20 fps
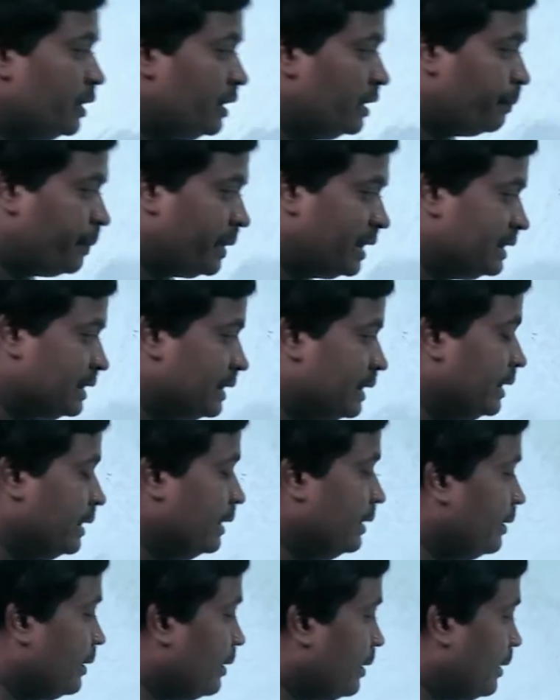it is present
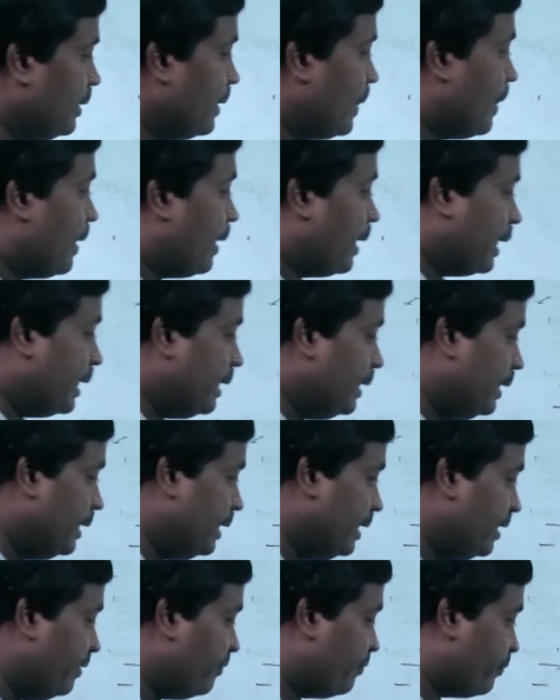in the
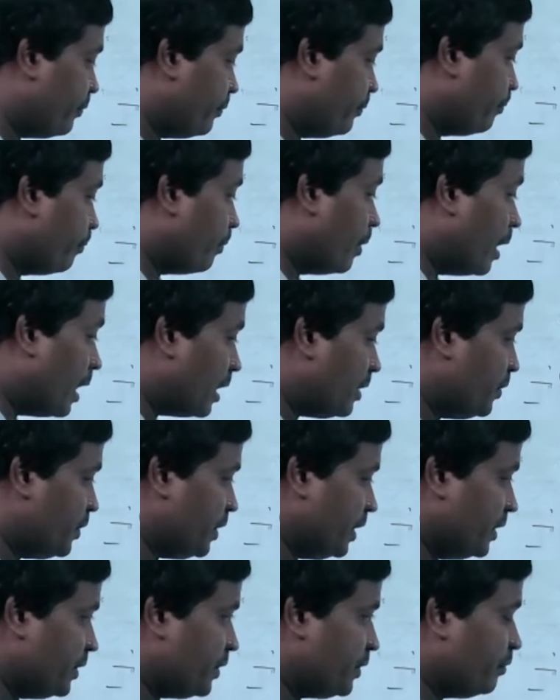leaf
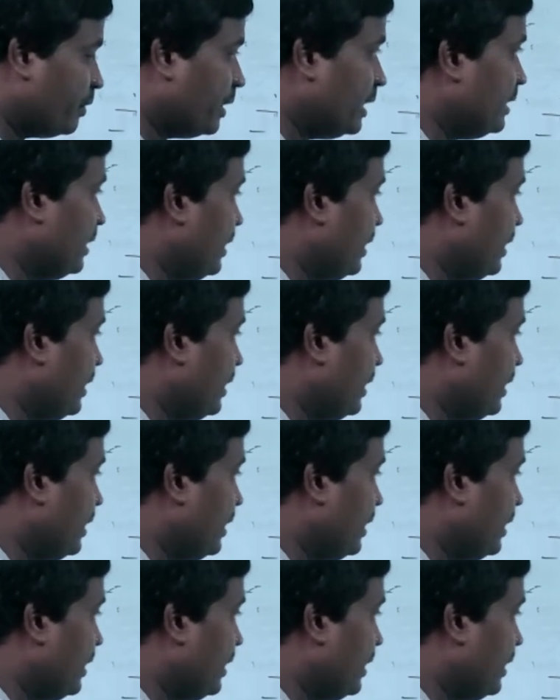margins. What is